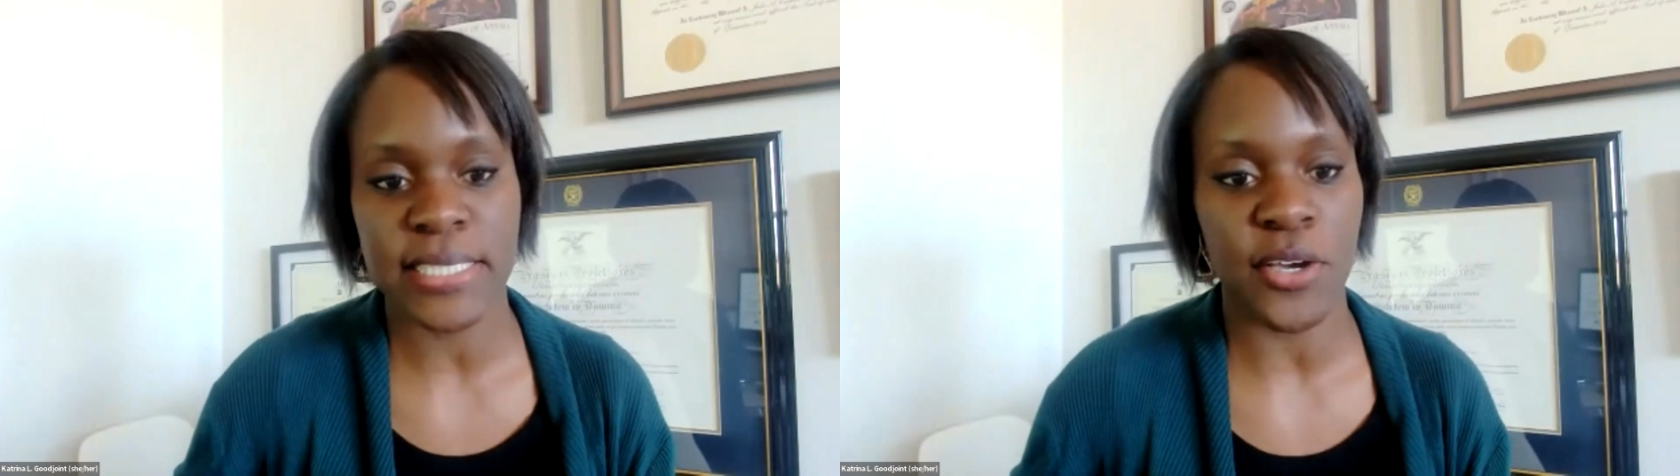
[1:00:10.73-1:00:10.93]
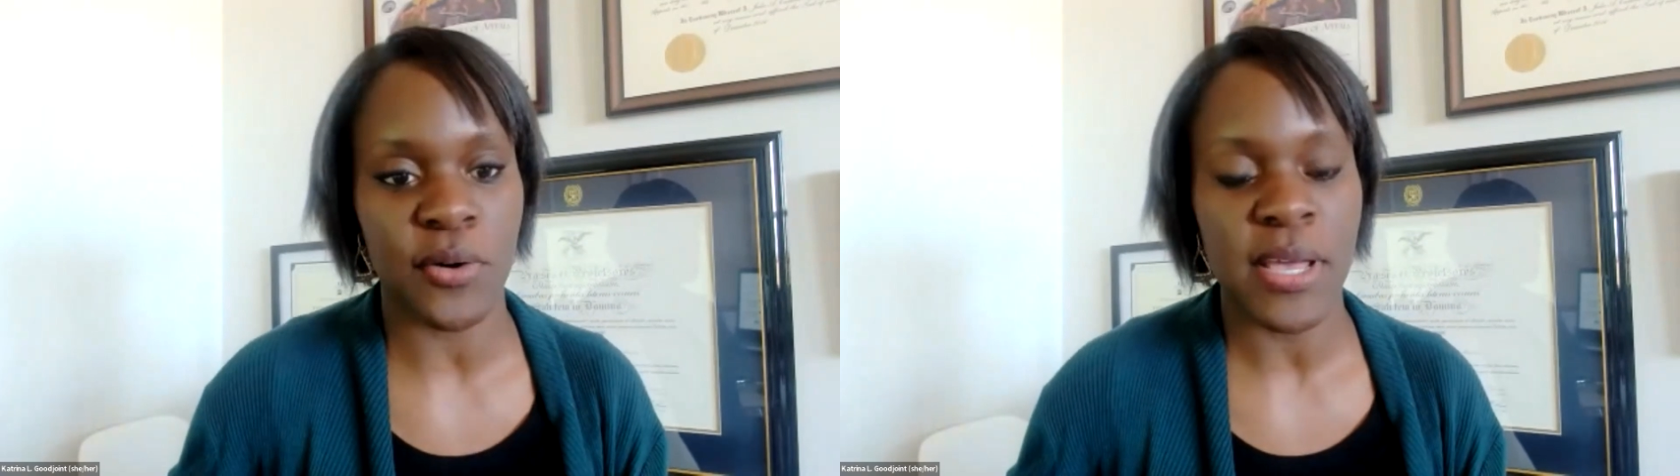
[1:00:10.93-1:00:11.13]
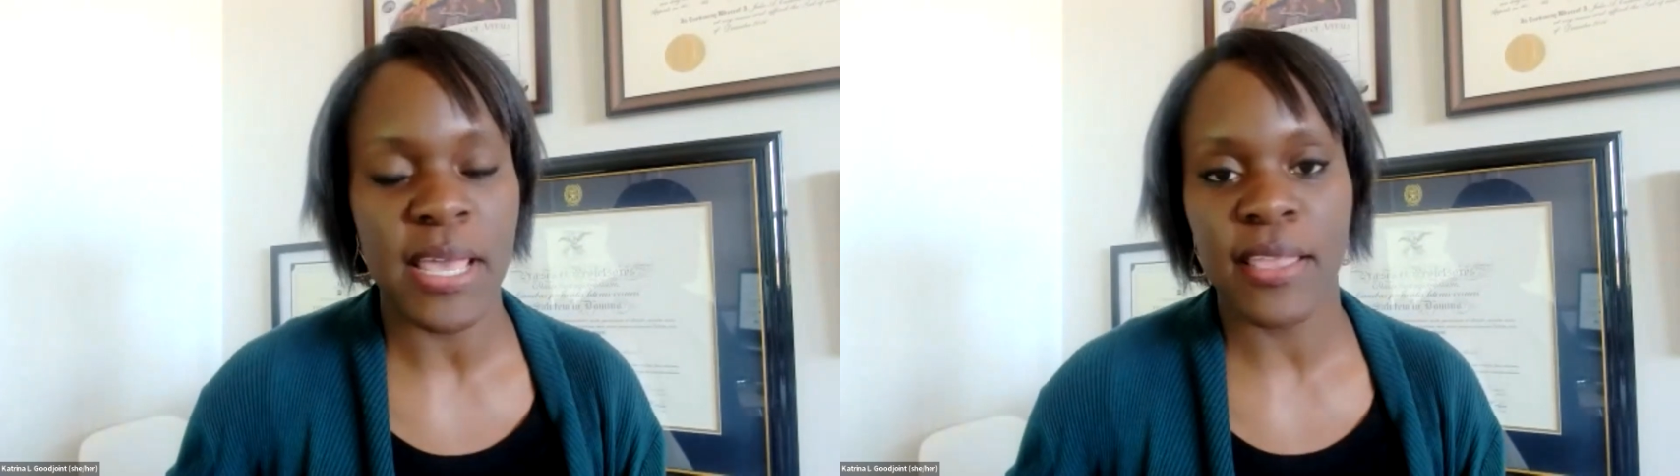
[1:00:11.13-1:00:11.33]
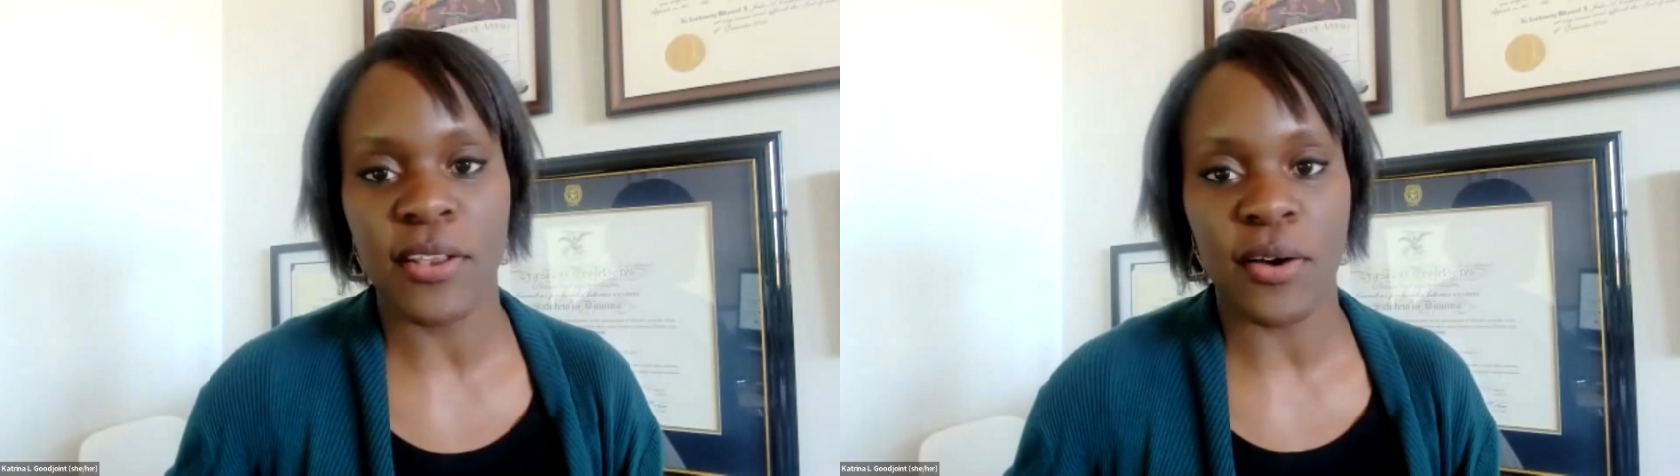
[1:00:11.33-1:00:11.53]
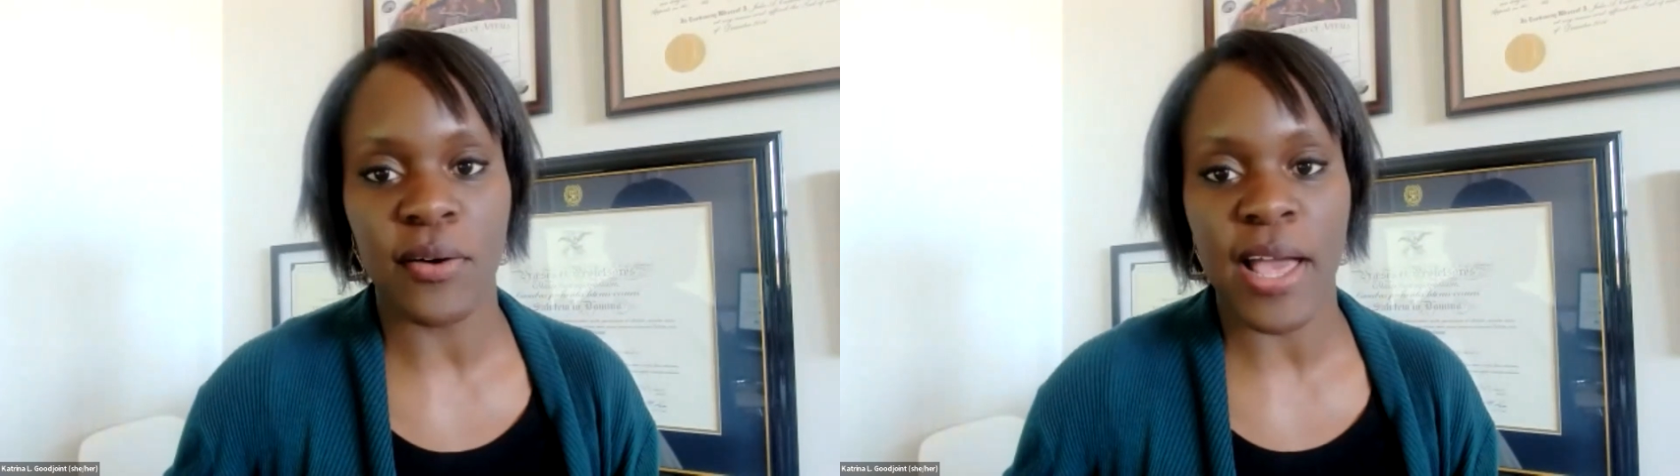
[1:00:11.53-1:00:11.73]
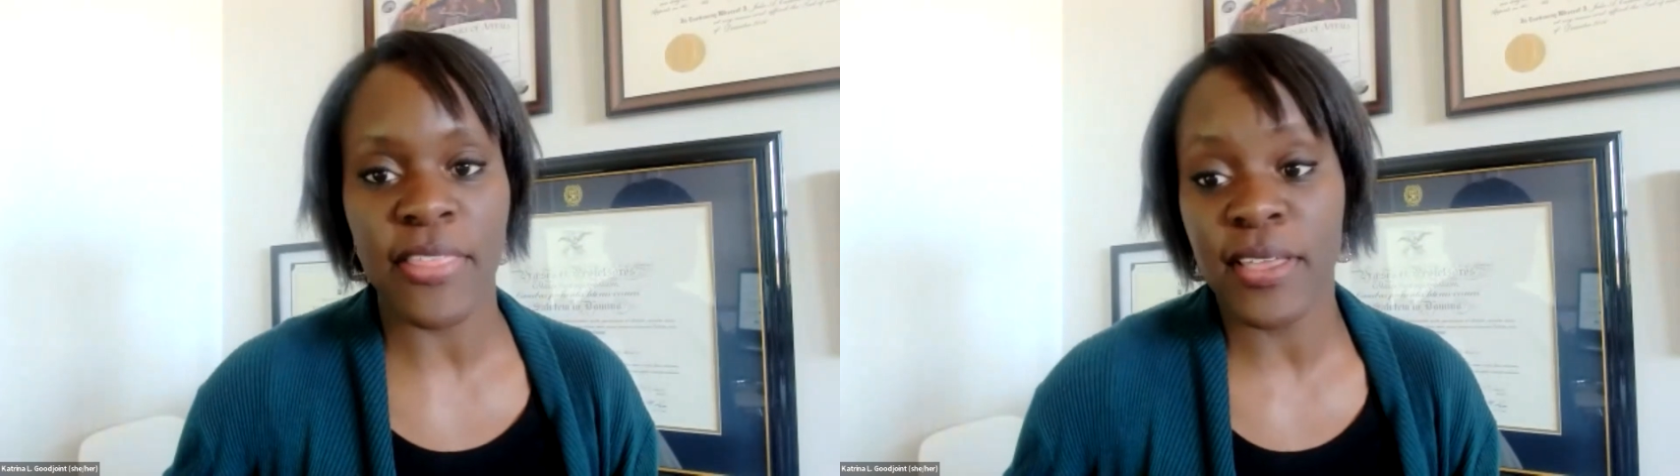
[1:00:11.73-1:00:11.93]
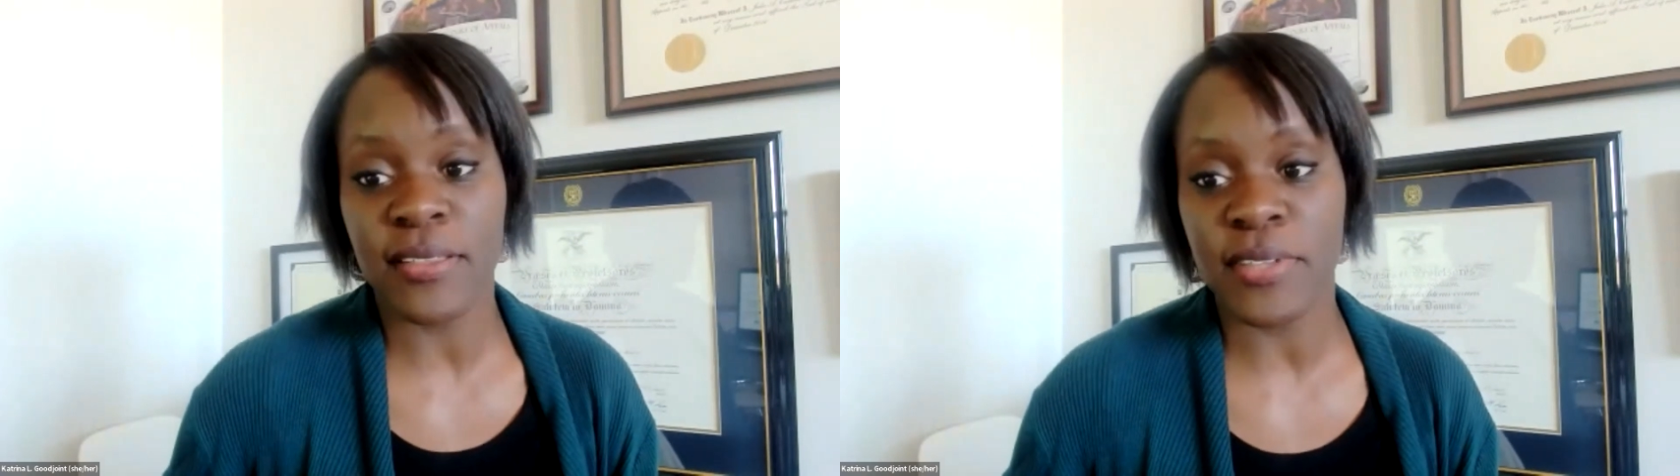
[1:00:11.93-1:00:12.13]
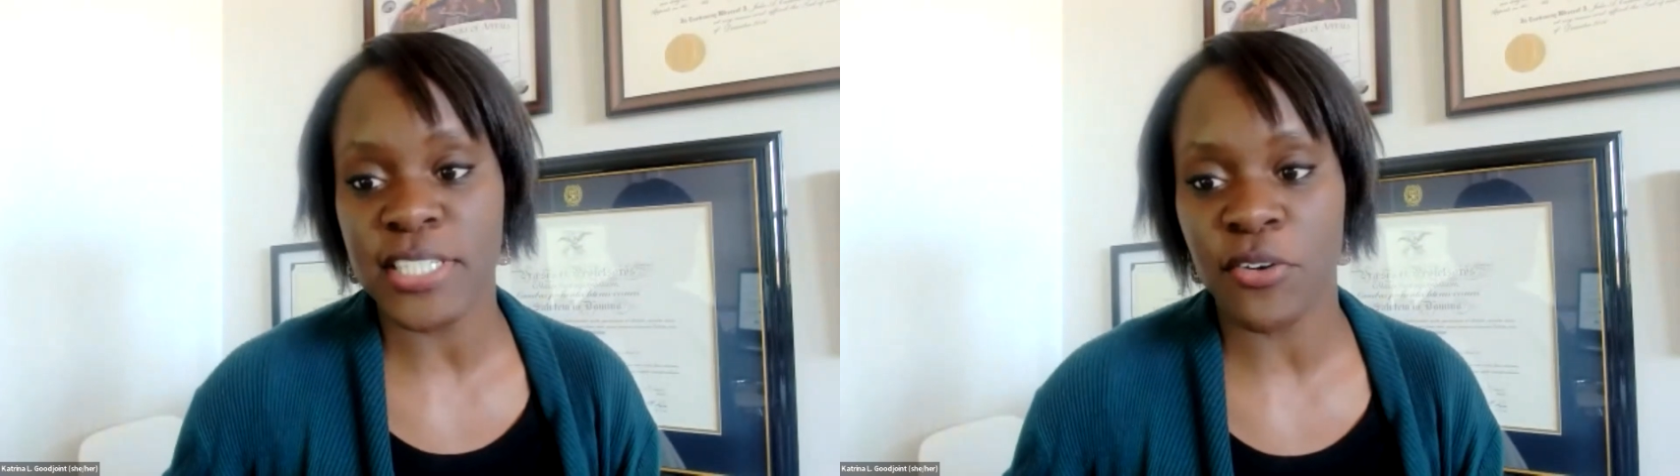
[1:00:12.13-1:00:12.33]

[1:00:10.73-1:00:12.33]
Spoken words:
So, I think this is